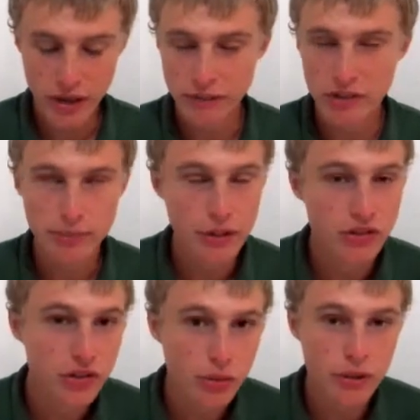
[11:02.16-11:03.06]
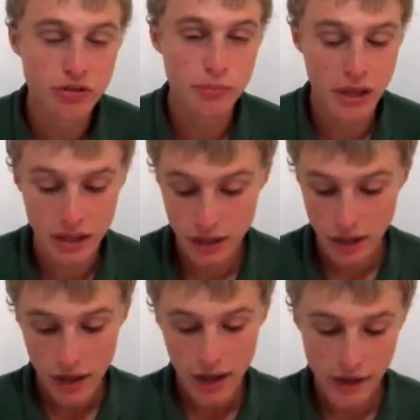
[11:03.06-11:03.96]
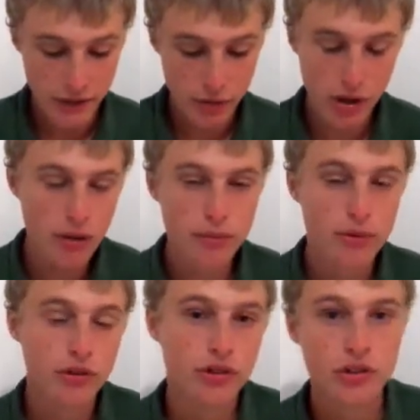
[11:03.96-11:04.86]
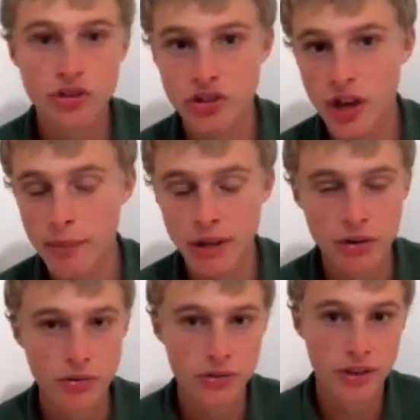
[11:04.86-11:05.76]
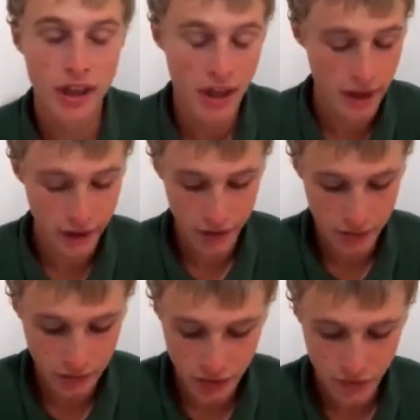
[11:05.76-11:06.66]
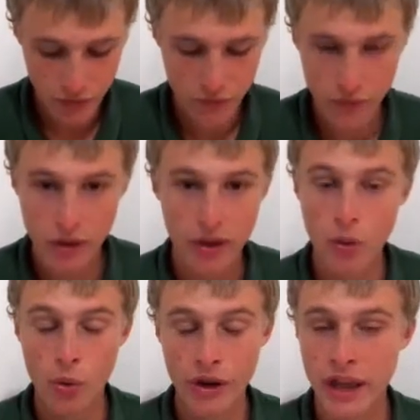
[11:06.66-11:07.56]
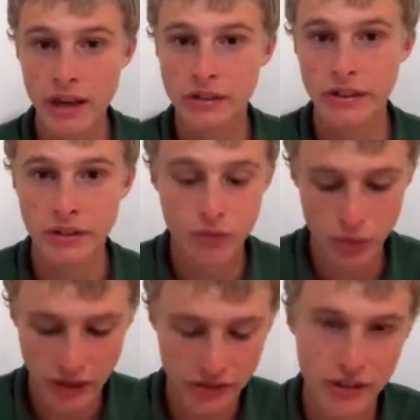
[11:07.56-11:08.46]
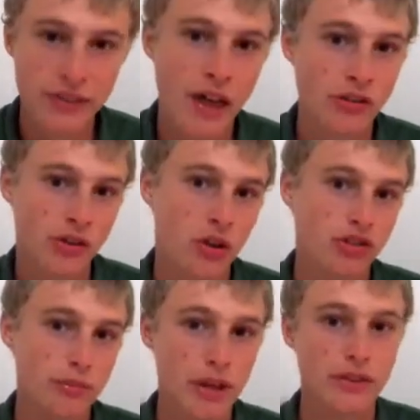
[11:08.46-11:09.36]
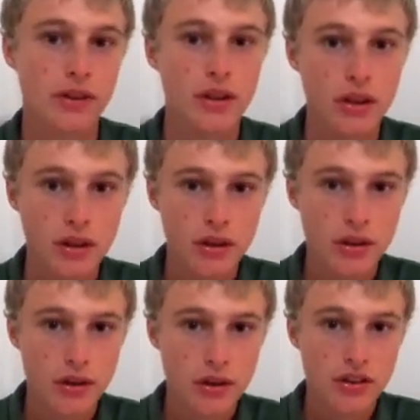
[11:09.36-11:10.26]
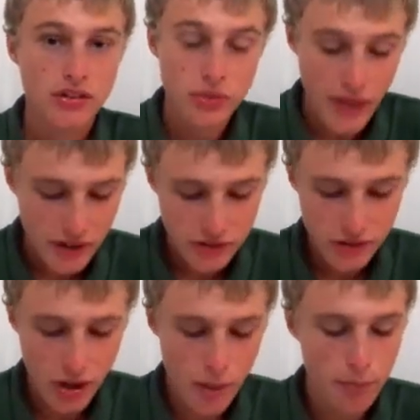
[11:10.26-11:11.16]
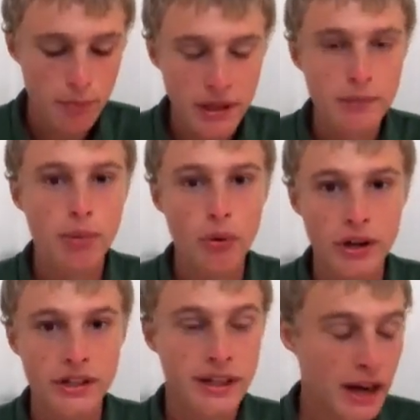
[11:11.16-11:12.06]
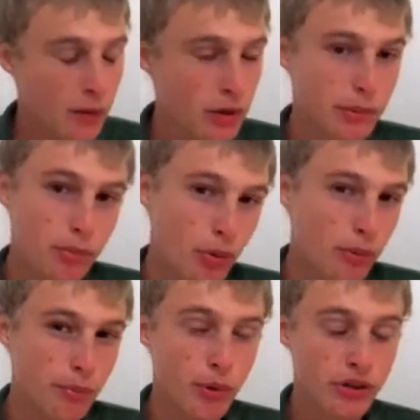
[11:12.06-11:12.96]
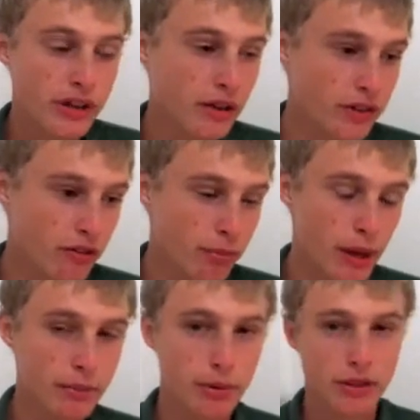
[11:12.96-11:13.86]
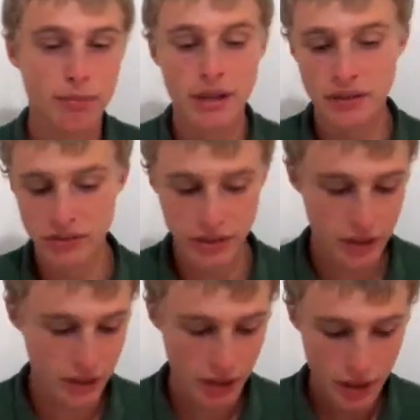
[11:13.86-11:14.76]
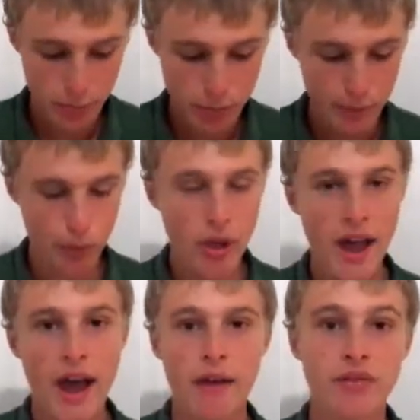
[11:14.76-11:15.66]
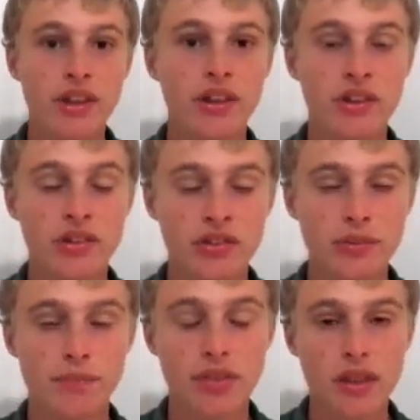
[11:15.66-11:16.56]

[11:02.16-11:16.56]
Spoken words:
you have to spend so much money. And here in Ecuador, you could just come here and live organically for less than $1,000 a month. So that's a big point that I want to point out to everybody. But the biggest thing people have is...